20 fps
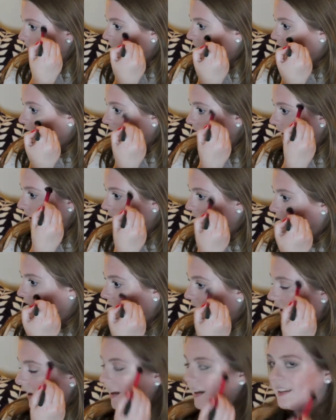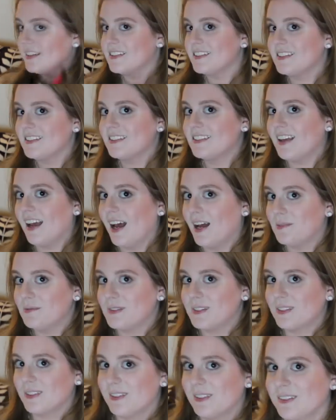Man, I just
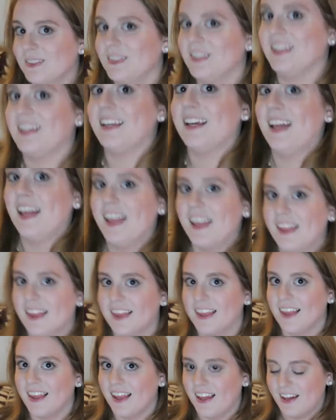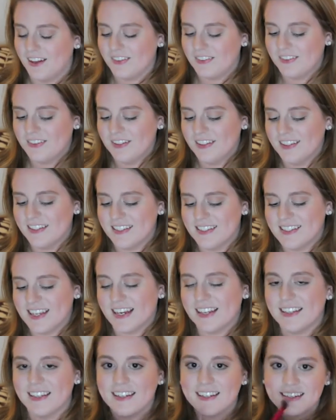absolutely love this
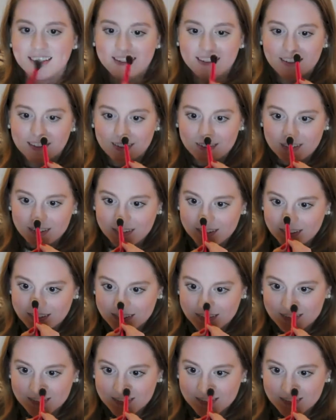highlight. Oh.